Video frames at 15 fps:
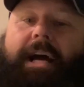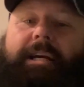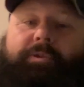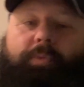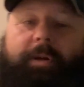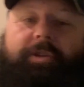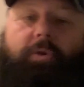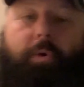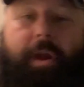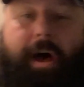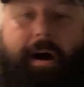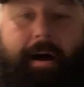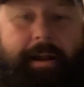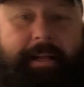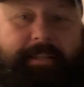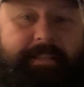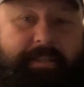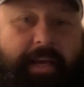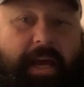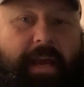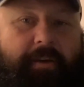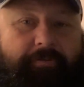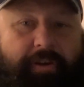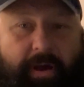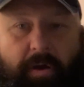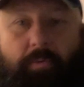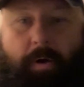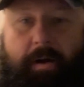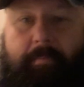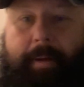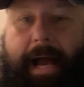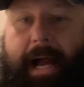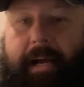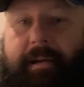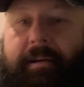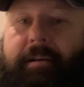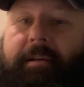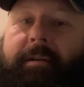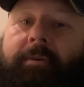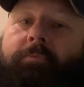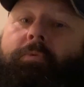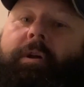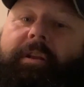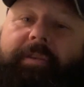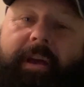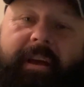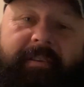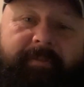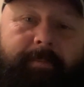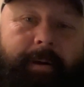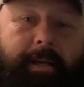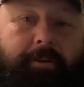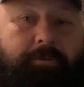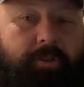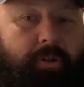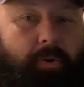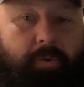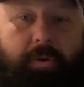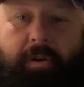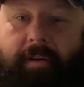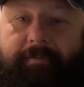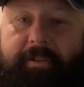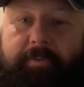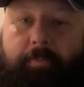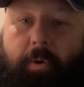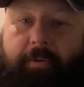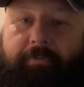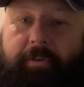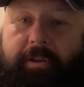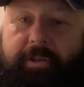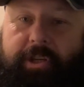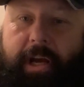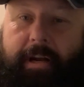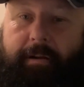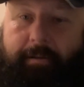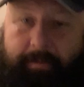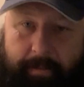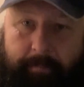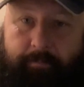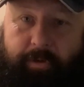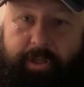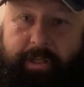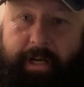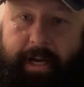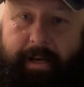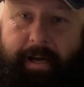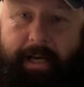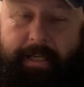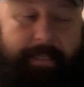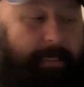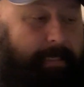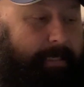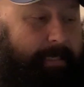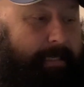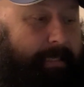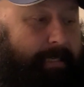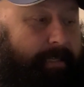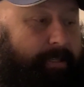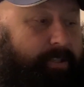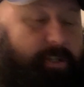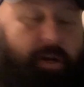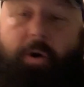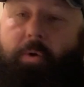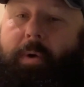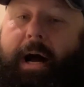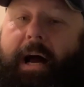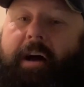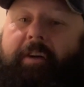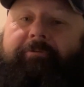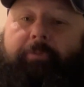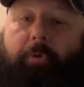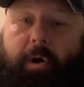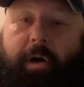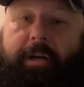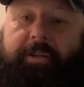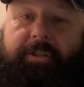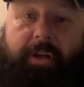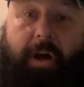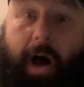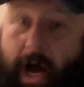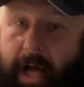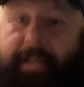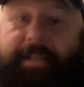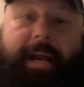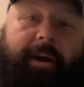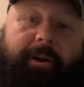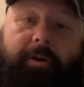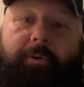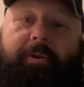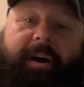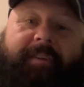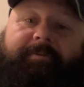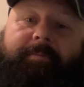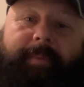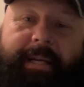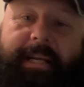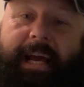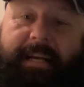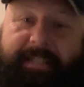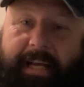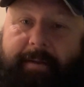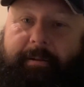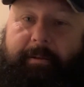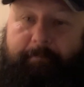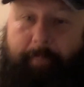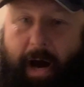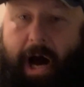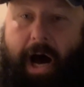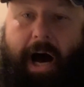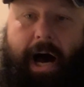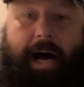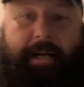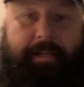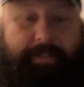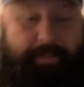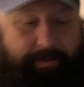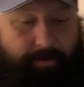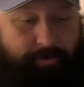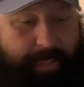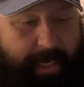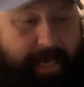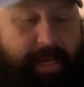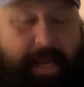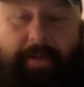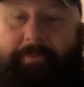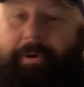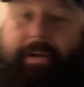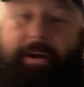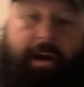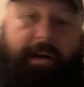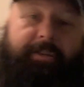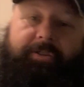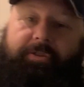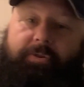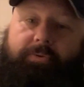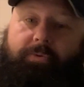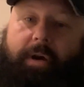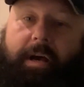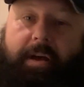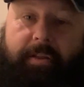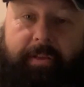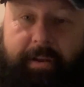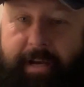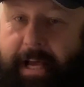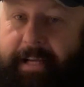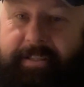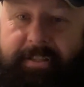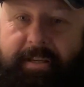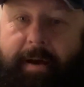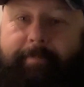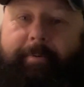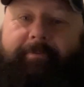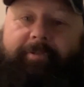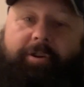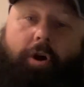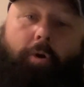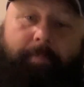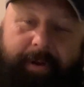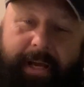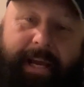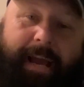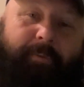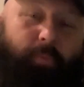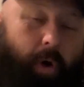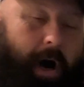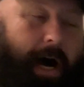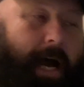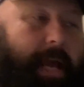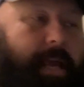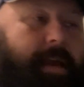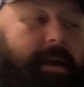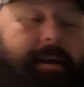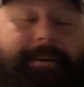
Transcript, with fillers: guys, what's going on? It's Dave. Welcome back. I want to thank everybody who's shown their love and support for the channel. Appreciate it, guys. So uh, Ford's Ontario government has hit pause, okay, in regards to the next step of reopening. And why?